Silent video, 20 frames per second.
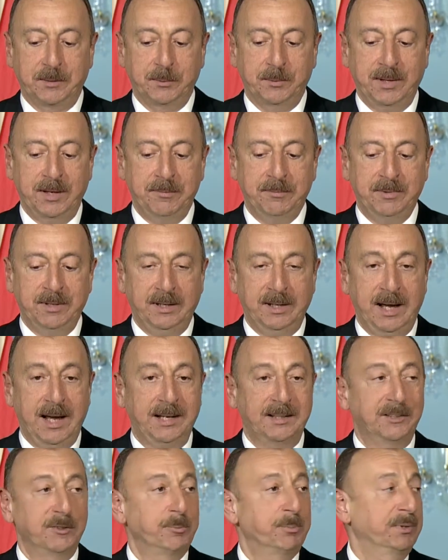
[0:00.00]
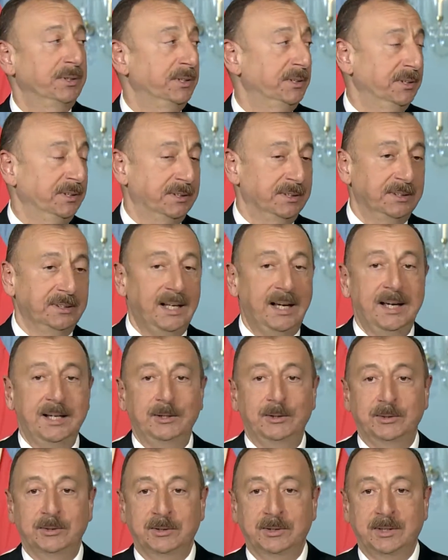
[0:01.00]
We have very active political
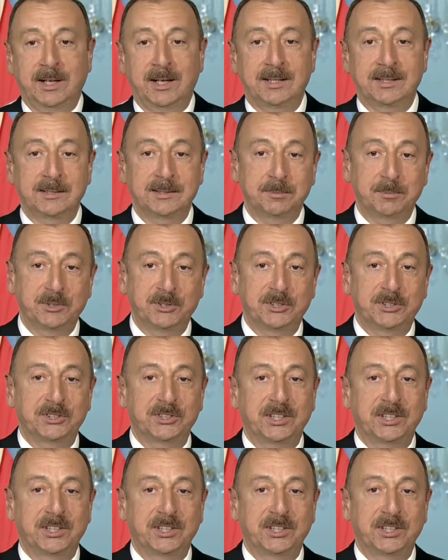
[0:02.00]
dialogue, as Mr.